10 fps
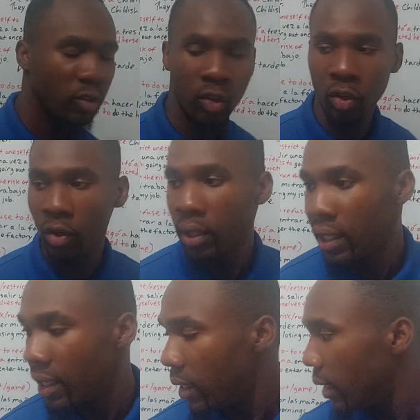So,
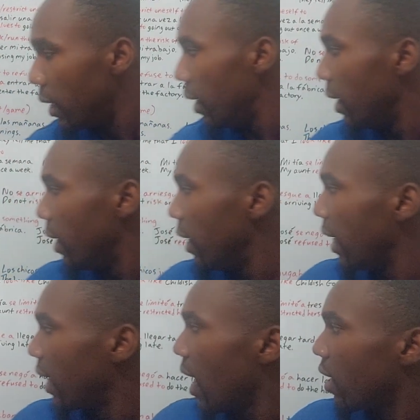
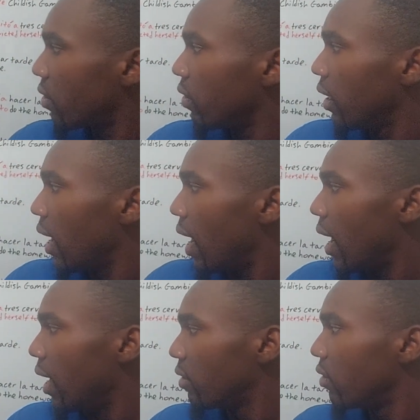negarse
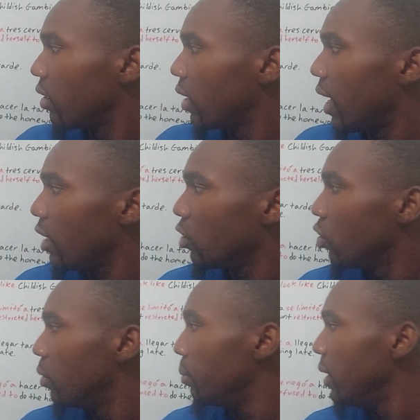a hacer
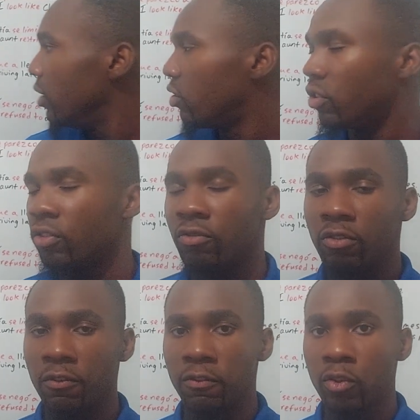algo means to
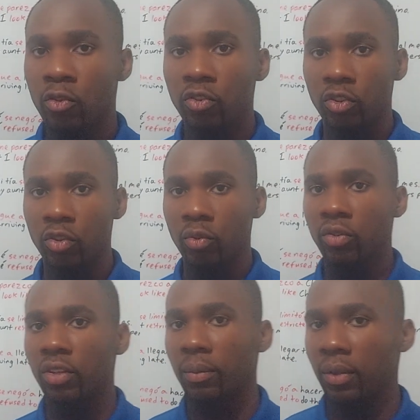refuse to do
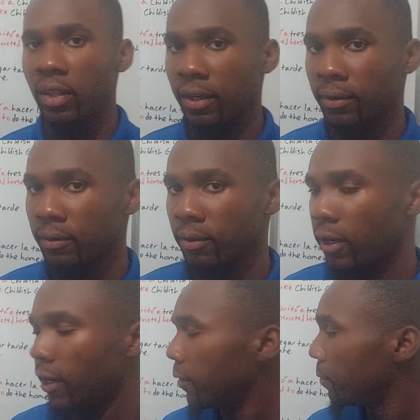something.
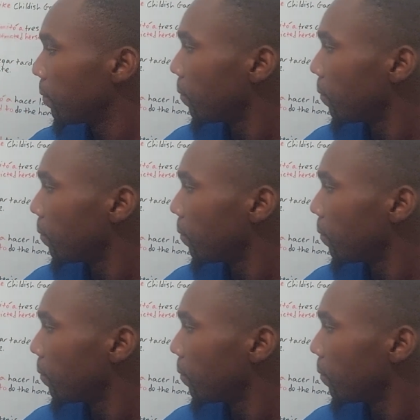Alright?